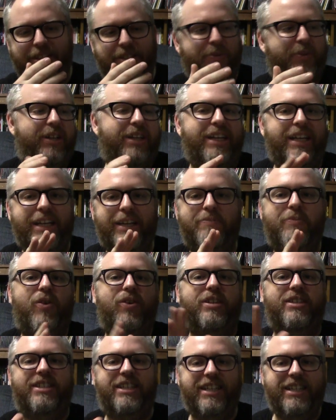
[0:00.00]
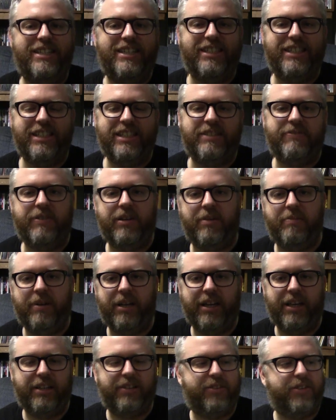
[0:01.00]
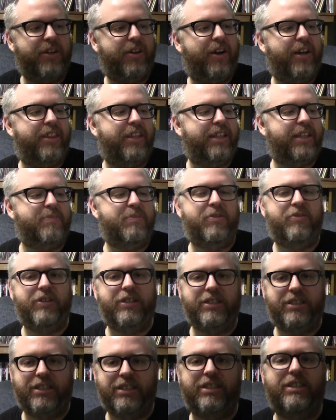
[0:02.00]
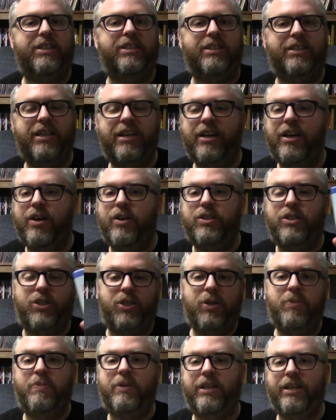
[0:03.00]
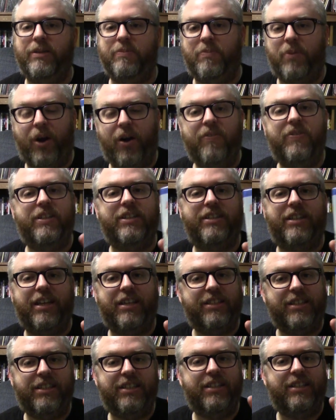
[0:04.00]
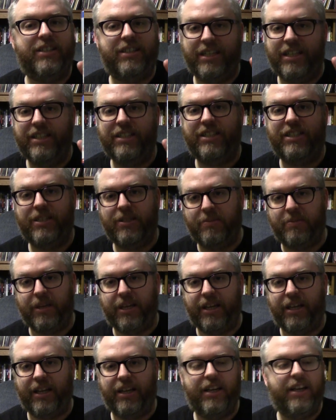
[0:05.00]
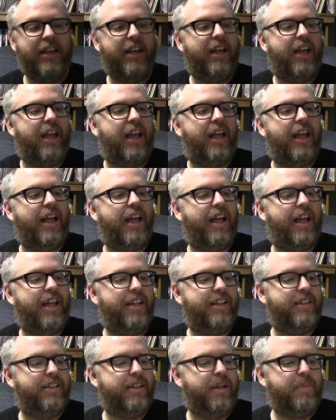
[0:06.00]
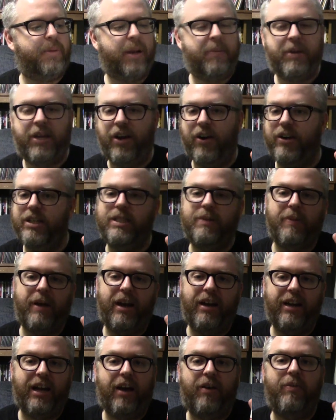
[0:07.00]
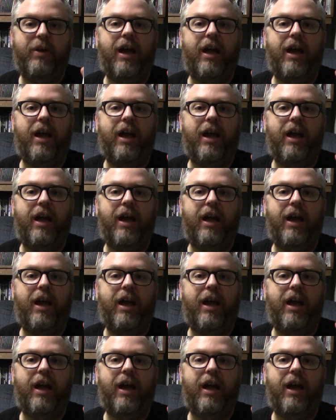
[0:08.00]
Do we need more scenes in this film? I don't know. I think the movie's just as stupid and perfect as it needs to be. And but I'd be curious about it now.